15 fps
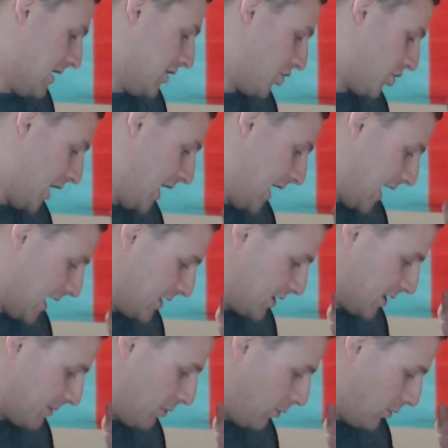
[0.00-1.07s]
training and
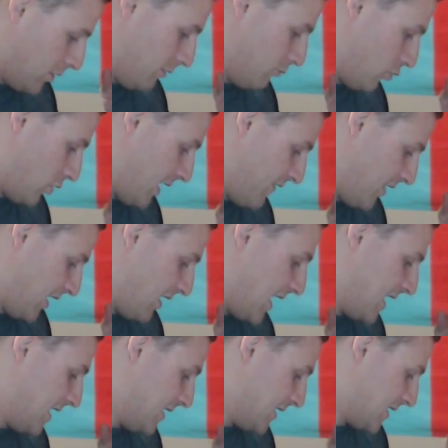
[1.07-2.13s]
support and whatever
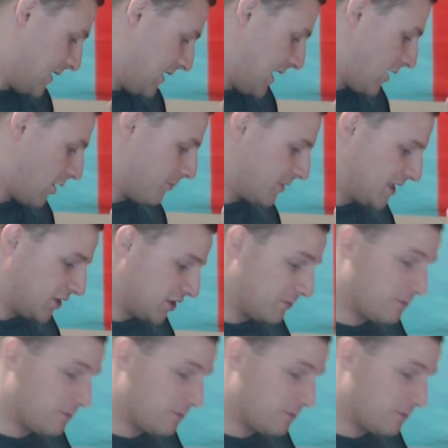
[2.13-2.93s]
guidance to their competition.